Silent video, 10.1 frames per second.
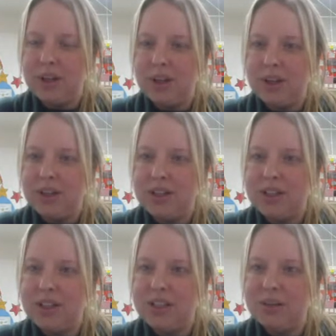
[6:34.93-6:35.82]
And it's
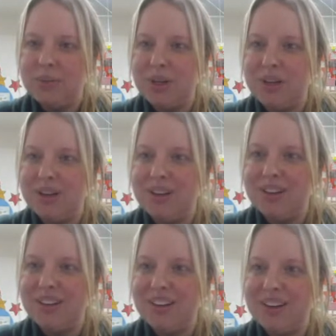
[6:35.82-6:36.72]
getting bigger
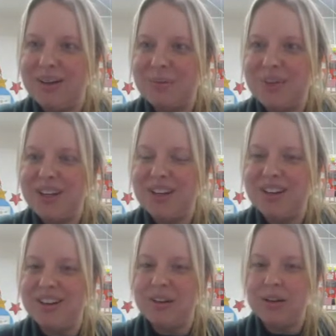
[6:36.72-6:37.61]
and bigger.
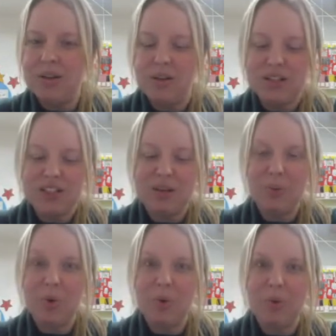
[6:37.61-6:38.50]
You can see
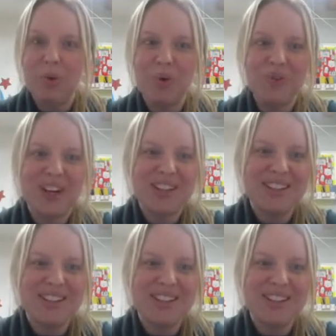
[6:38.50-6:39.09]
more and more of it.